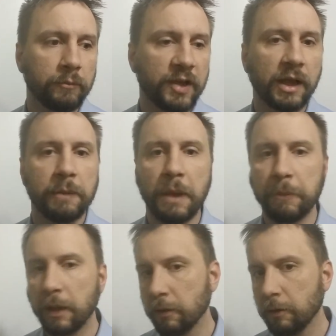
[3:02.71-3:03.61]
Second
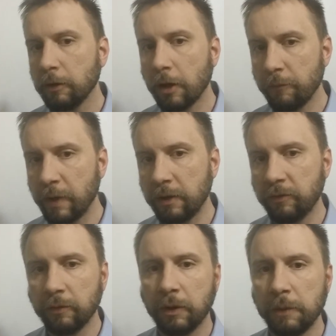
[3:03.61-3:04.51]
Amendment gun
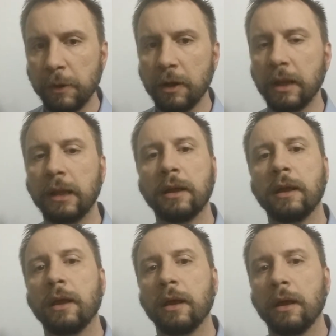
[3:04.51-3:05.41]
rights community,
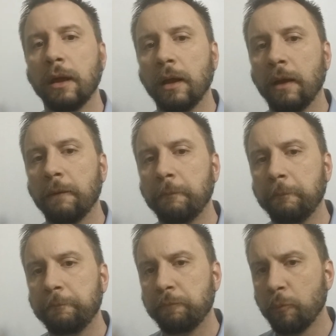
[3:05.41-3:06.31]

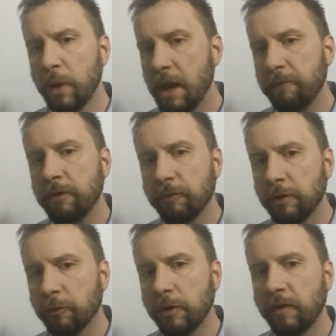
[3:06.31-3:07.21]
we have this
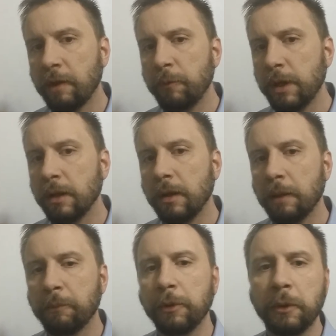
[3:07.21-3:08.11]
resource and we can
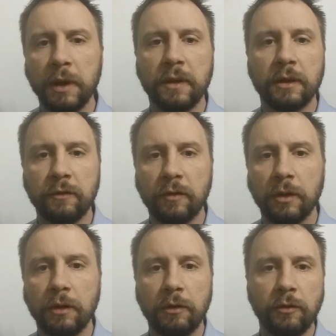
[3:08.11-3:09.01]
employ this
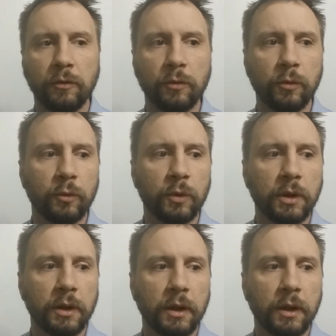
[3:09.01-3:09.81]
to